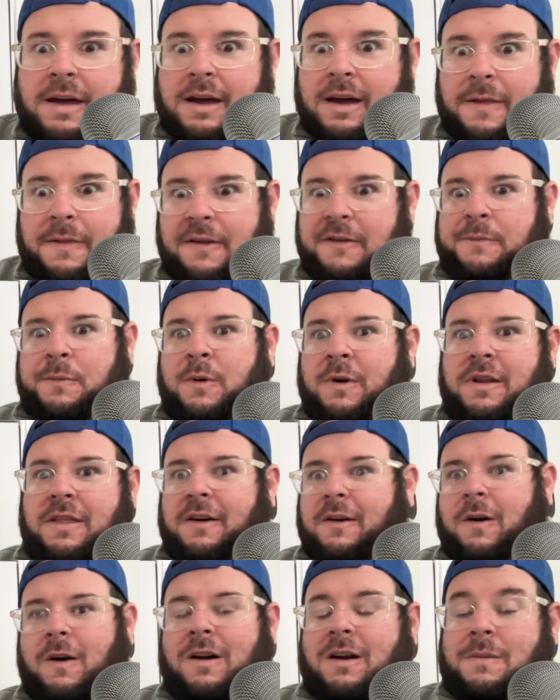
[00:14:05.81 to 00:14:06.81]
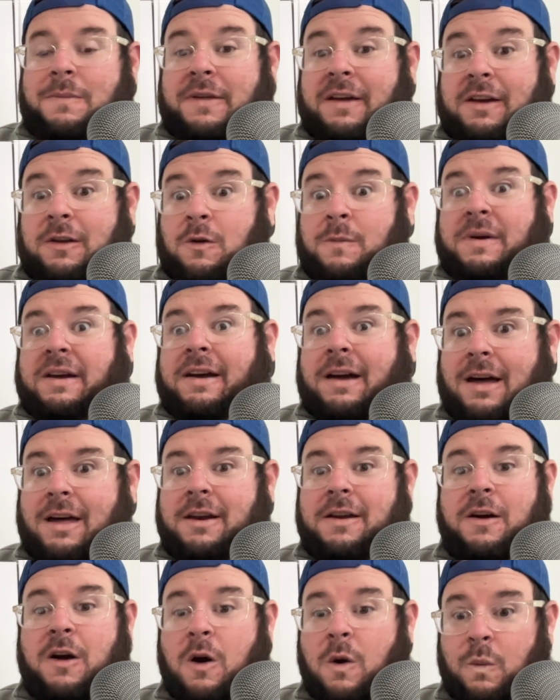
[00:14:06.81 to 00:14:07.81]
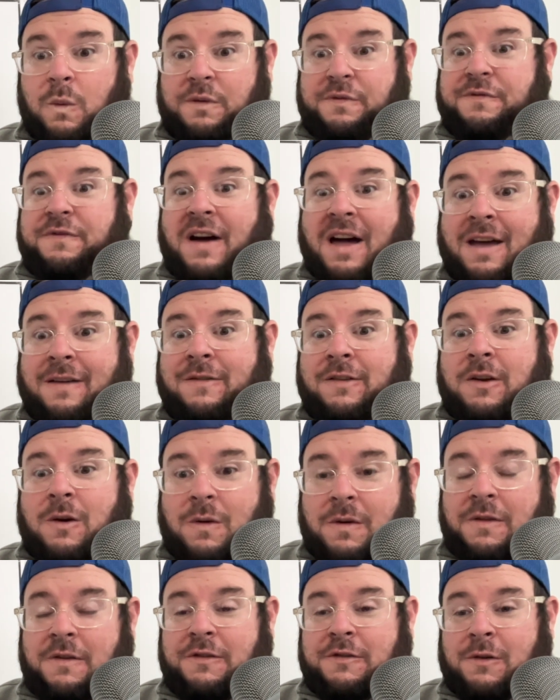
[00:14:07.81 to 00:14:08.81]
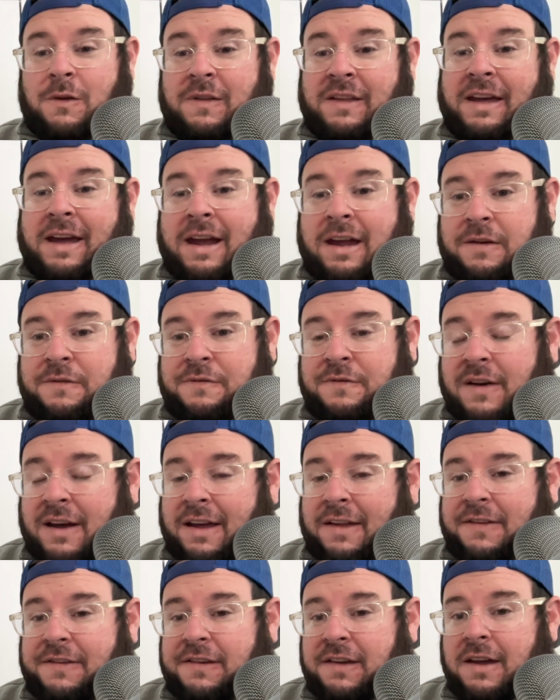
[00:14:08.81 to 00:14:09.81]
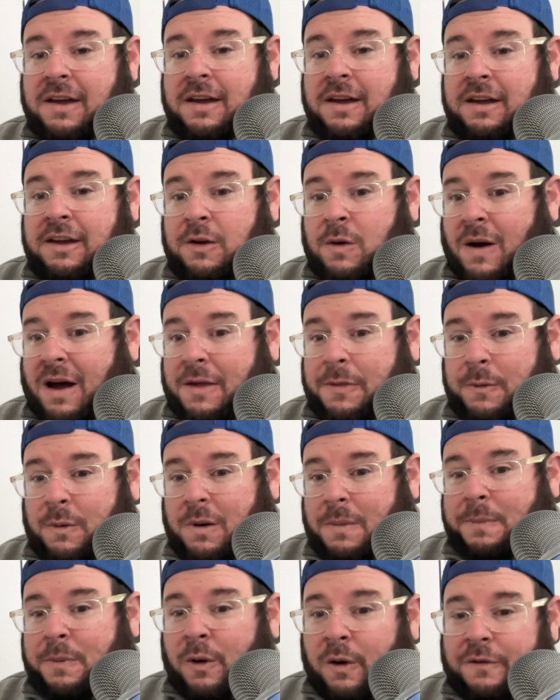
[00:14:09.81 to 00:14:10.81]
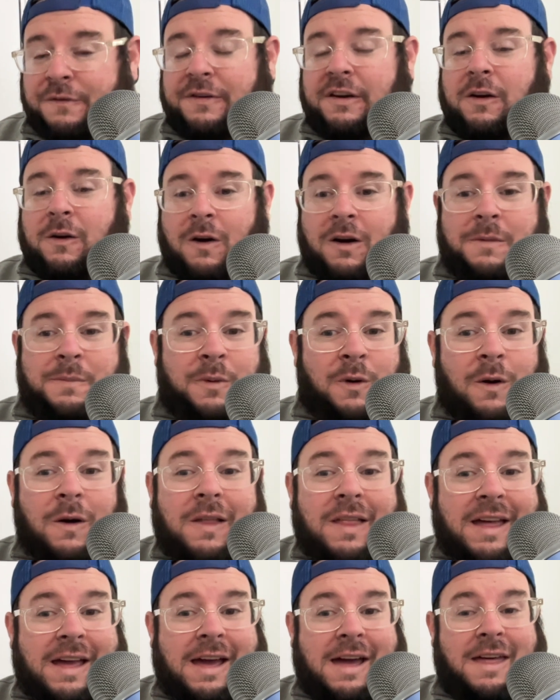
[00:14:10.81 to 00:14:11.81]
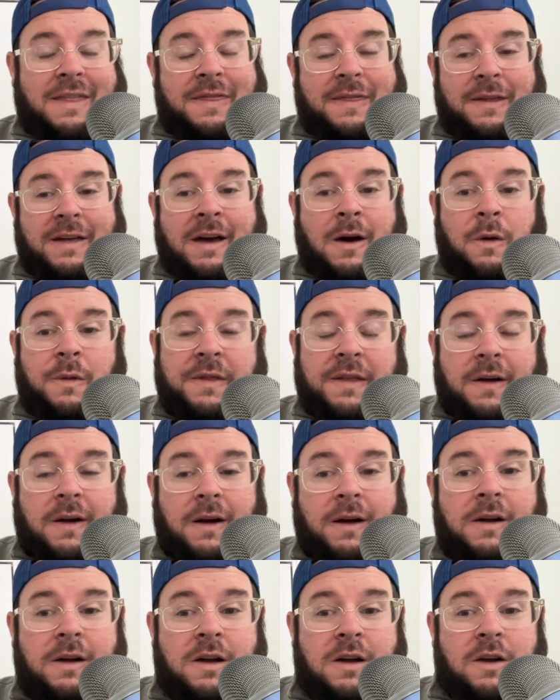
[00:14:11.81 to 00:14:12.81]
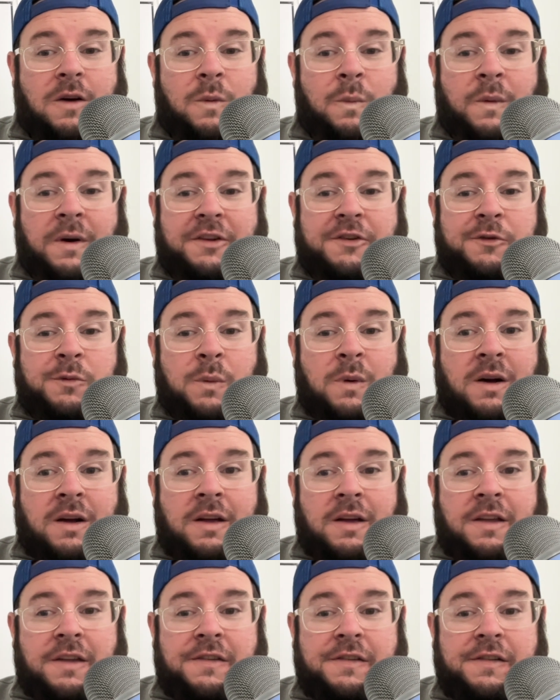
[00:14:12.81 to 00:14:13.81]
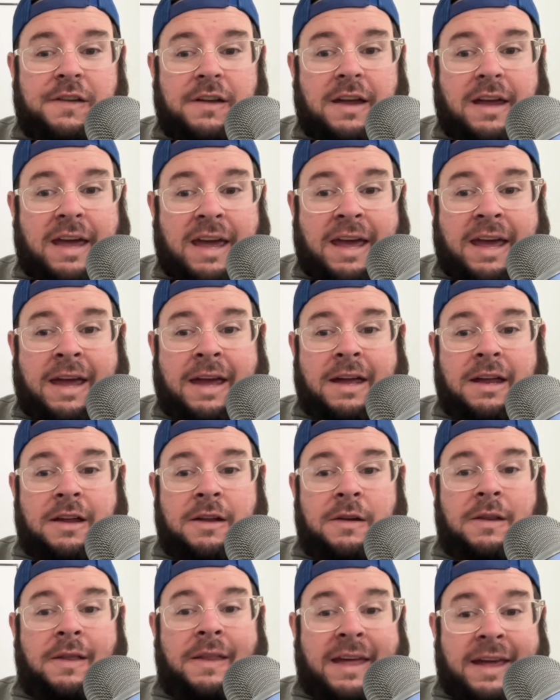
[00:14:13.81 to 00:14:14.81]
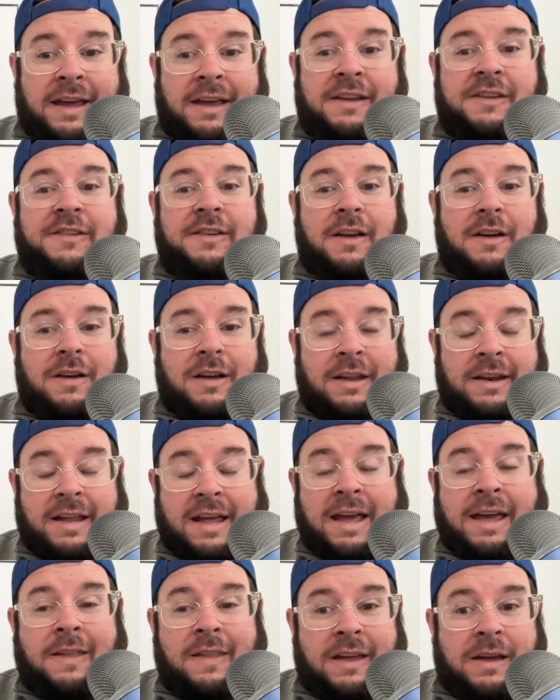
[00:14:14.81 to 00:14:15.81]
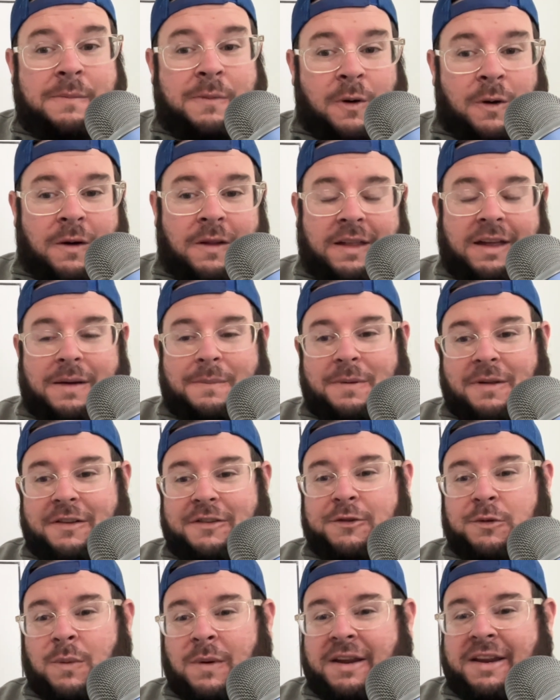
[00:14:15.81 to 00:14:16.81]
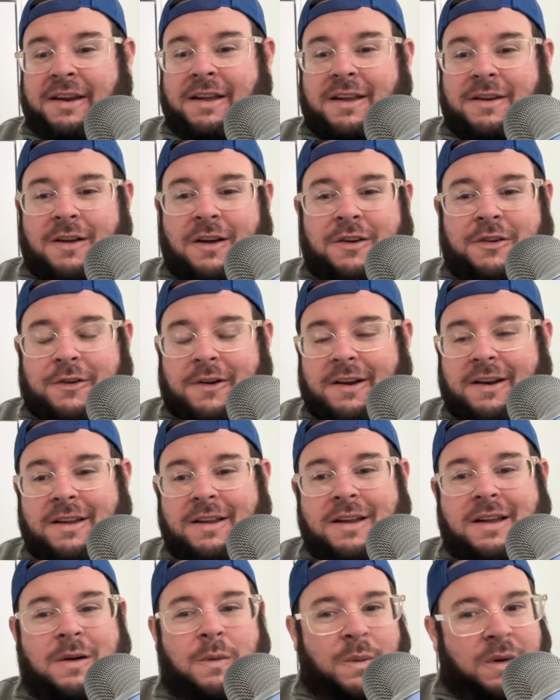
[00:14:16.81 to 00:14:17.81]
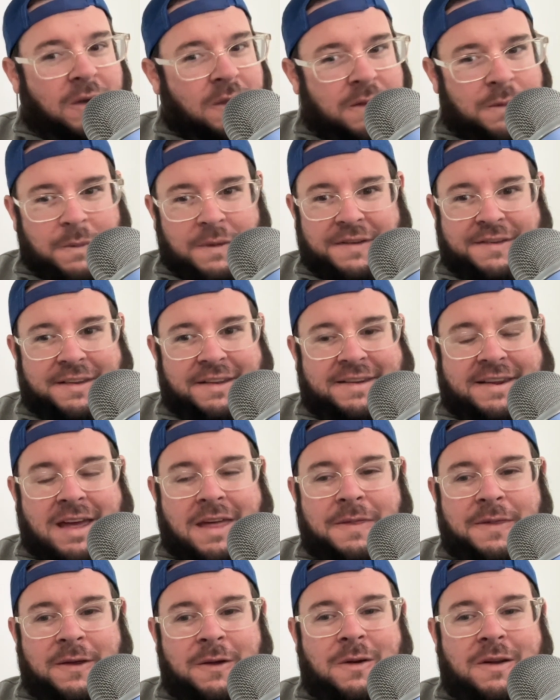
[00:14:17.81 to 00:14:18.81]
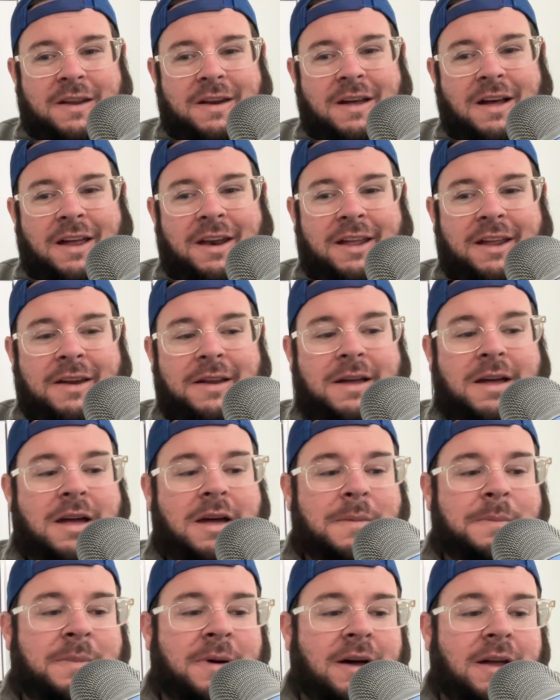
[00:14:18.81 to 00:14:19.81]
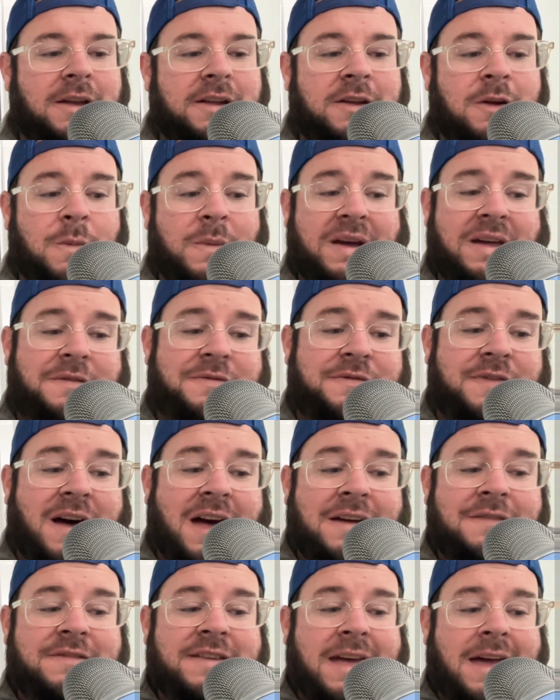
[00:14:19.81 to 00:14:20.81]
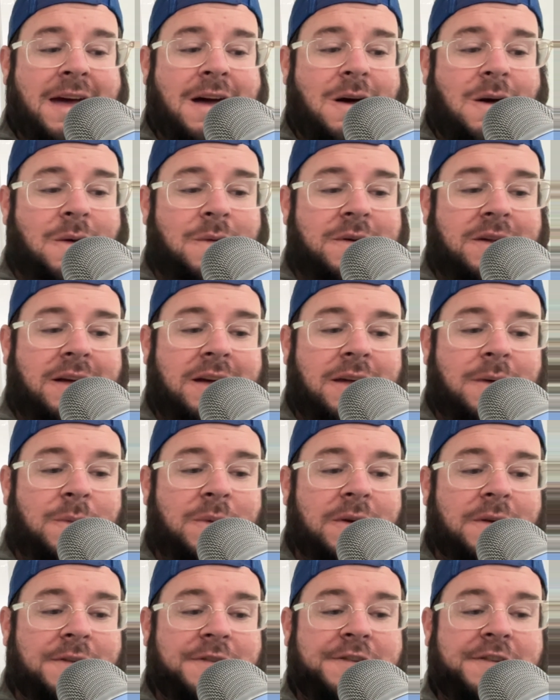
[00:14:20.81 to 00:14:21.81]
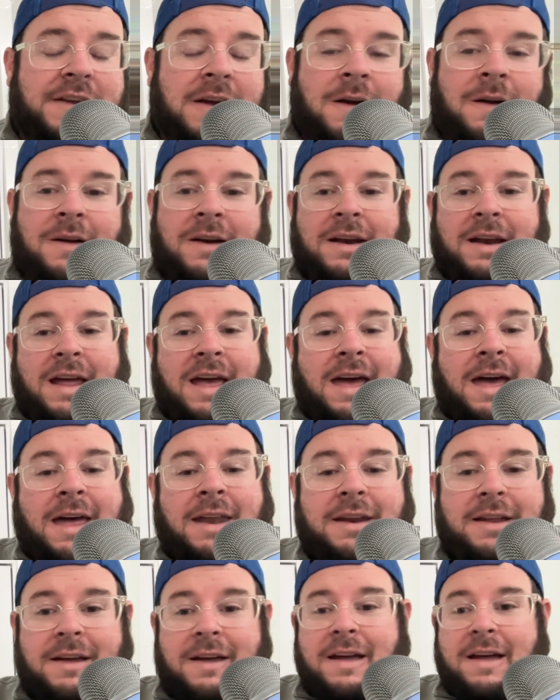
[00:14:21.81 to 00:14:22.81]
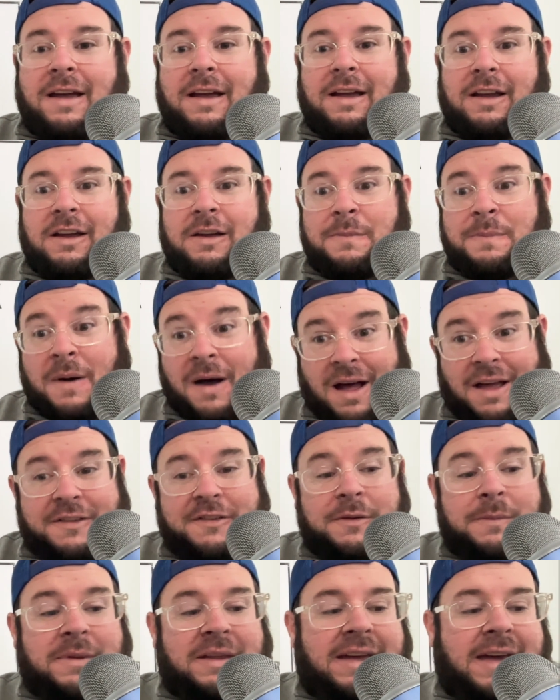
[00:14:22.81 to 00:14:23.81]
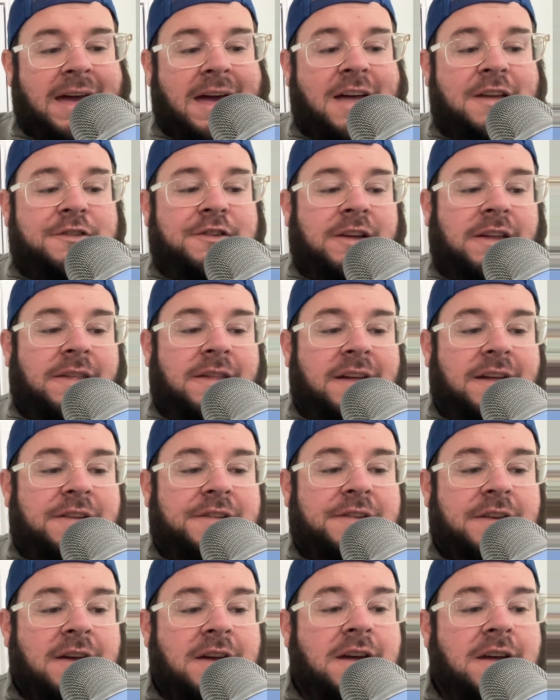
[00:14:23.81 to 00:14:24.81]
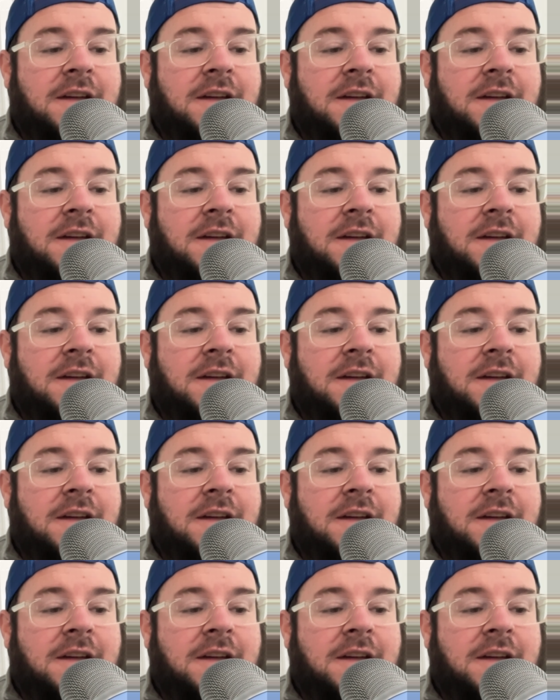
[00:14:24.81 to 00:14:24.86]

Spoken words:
At this point of the card, I'm thinking, oh my God, we're 5-0 and there's only 8 fights. I threw a perfect card parlay out there, which was 8 legs, an 8-leg parlay at plus 2,900. We only risked a 10th unit on it, but we had 5 down and we were staring at possibly cashing this.